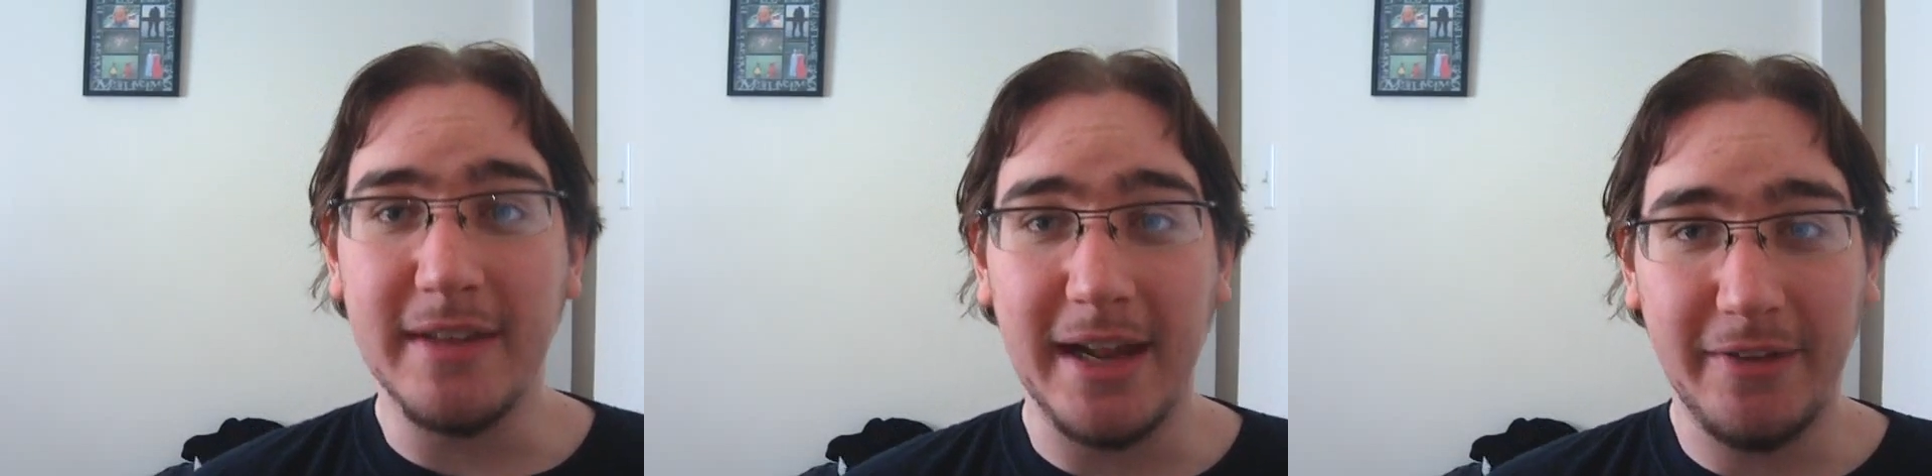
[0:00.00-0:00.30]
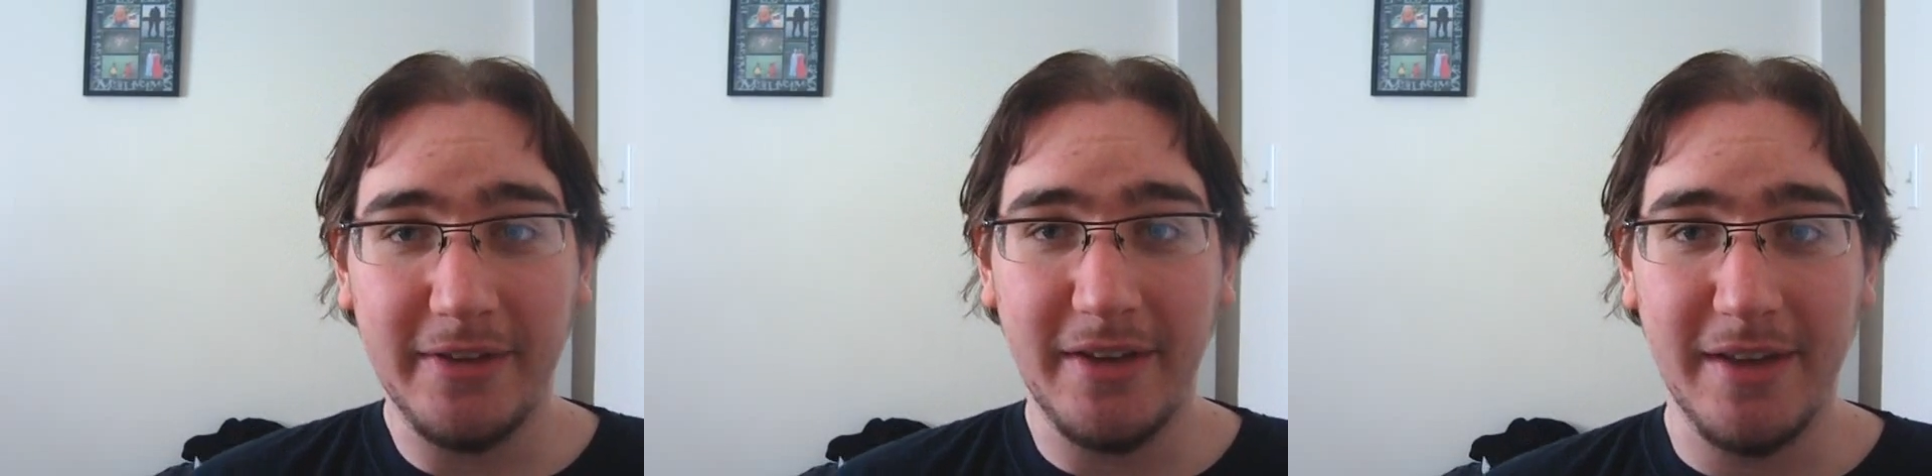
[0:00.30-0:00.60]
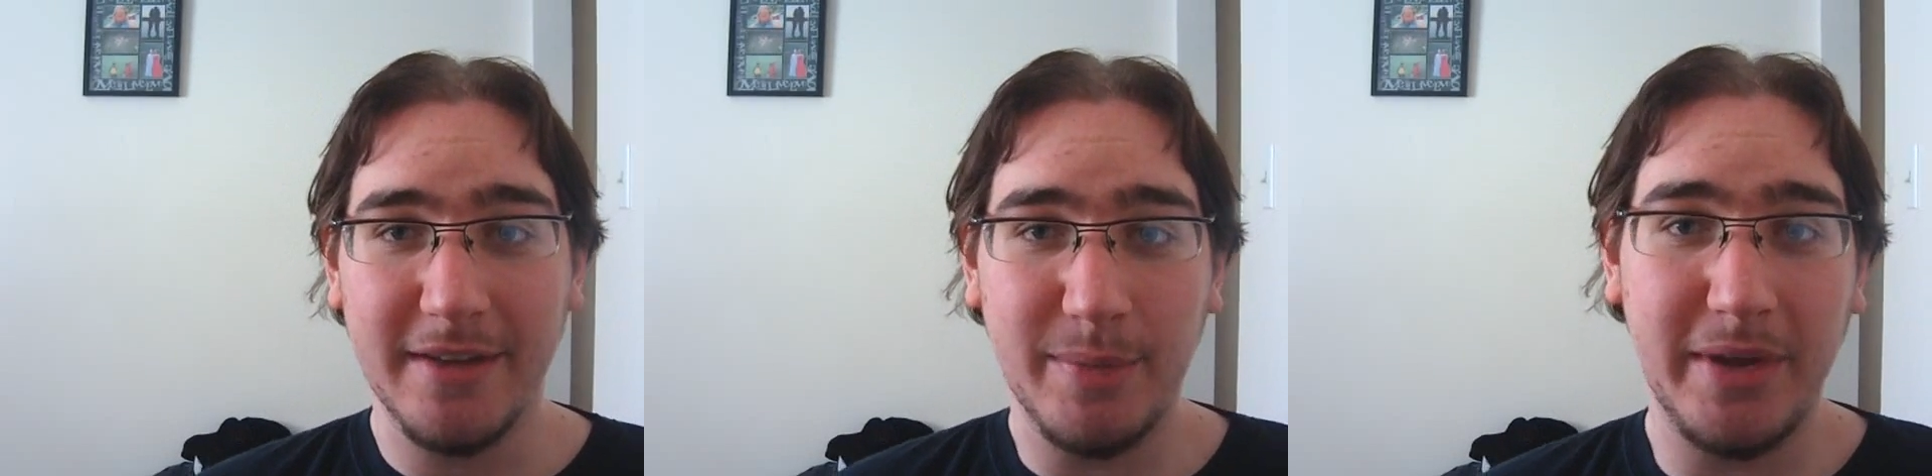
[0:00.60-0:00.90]
that I listed
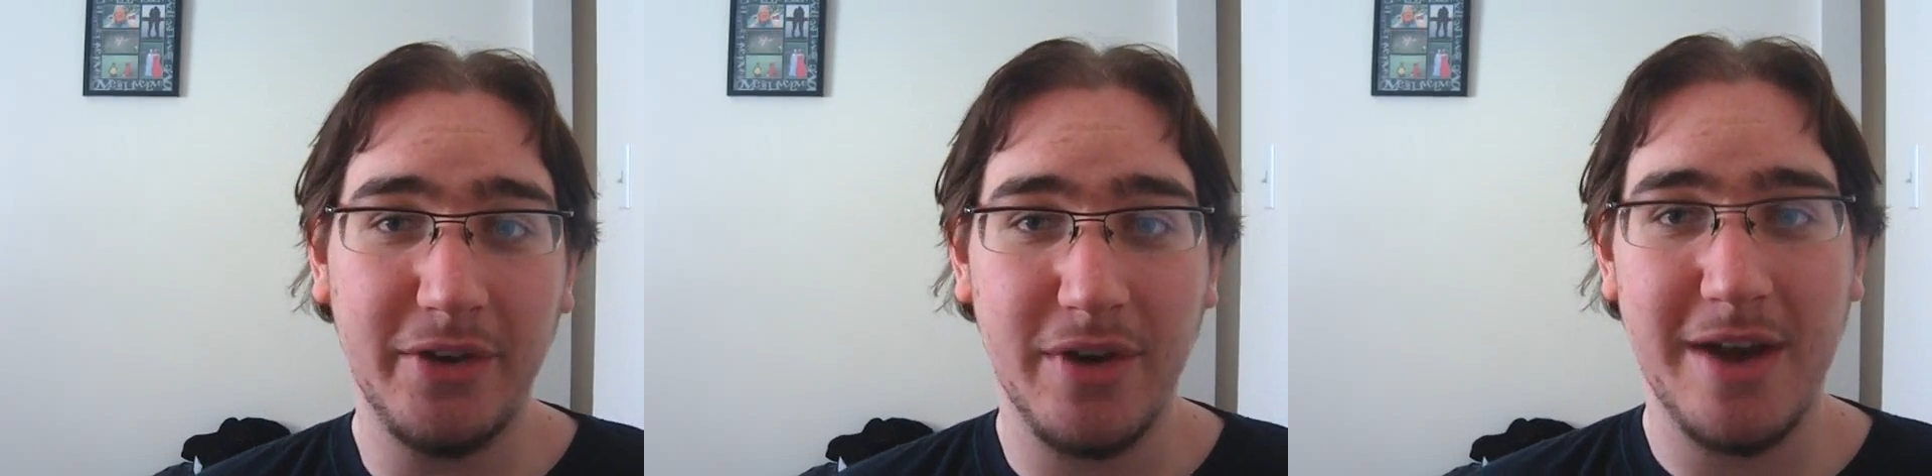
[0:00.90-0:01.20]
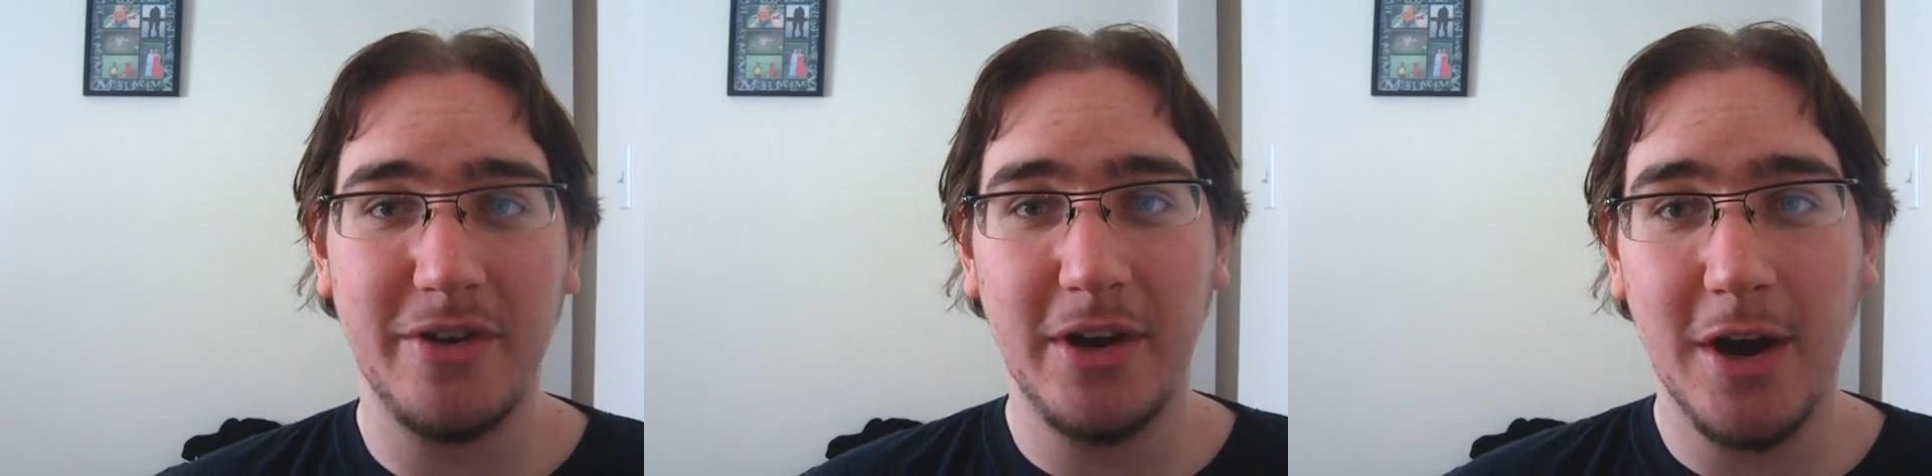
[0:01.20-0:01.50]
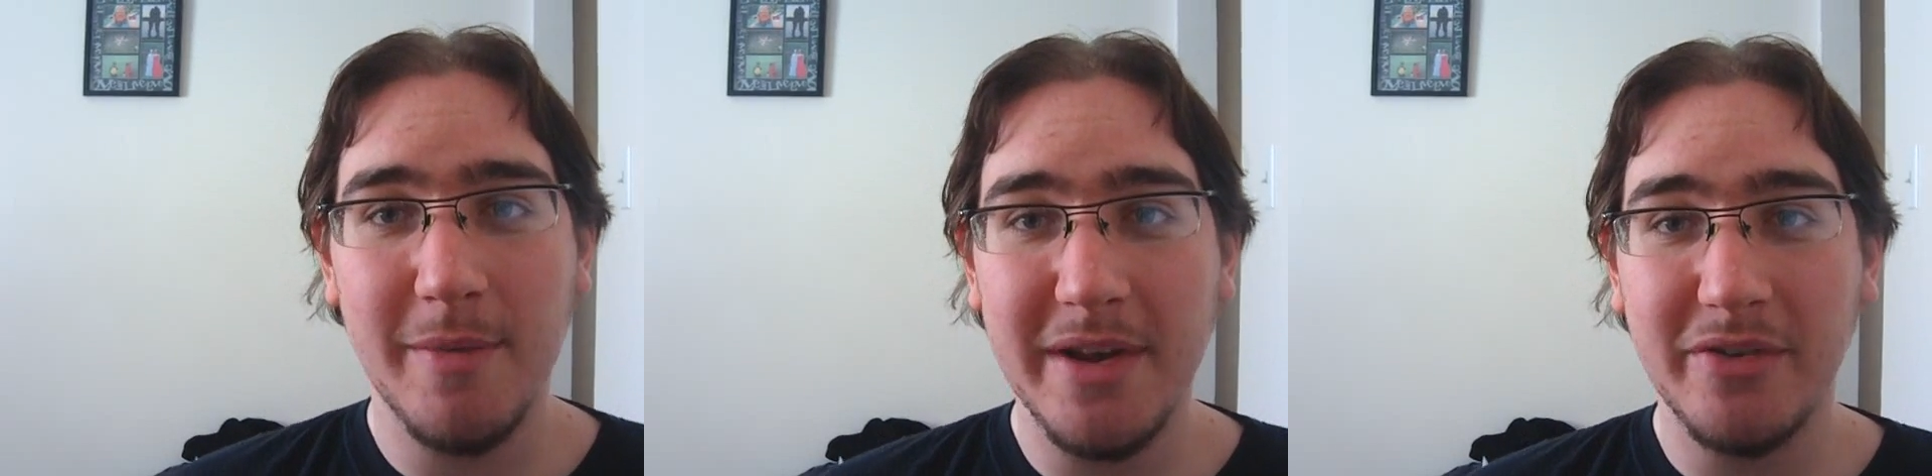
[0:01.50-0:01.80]
as complete trash and
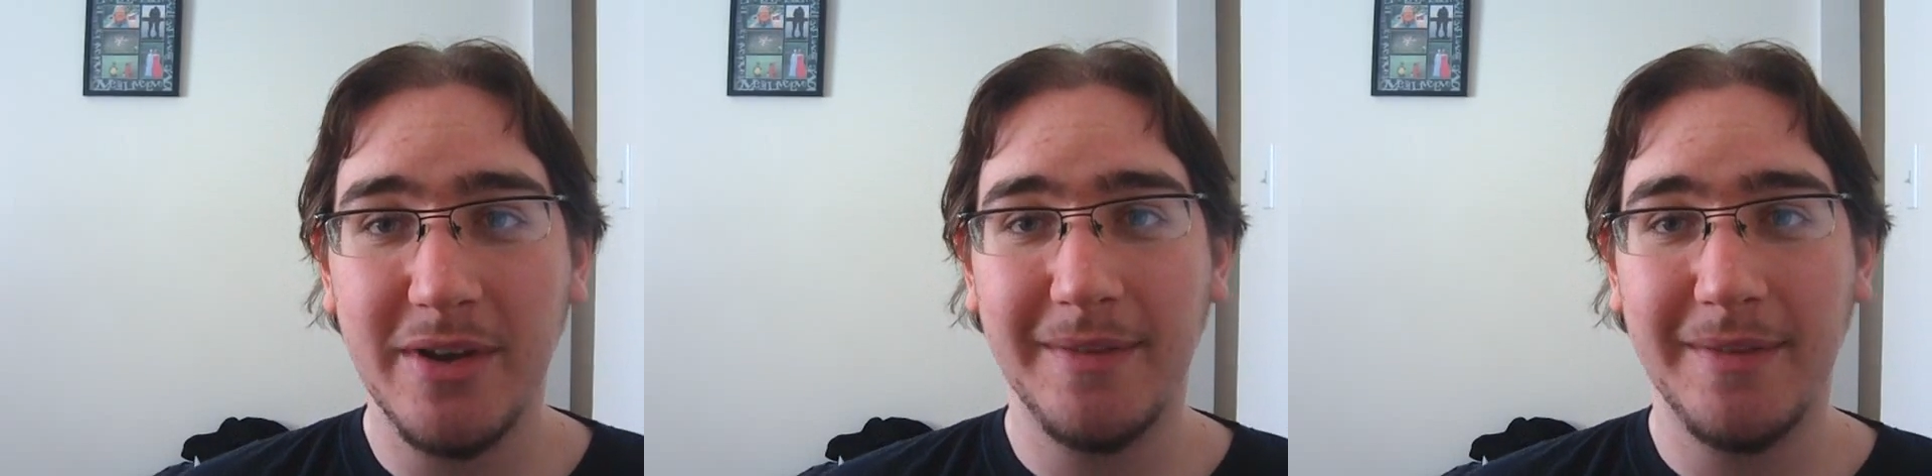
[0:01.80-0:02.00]
garbage,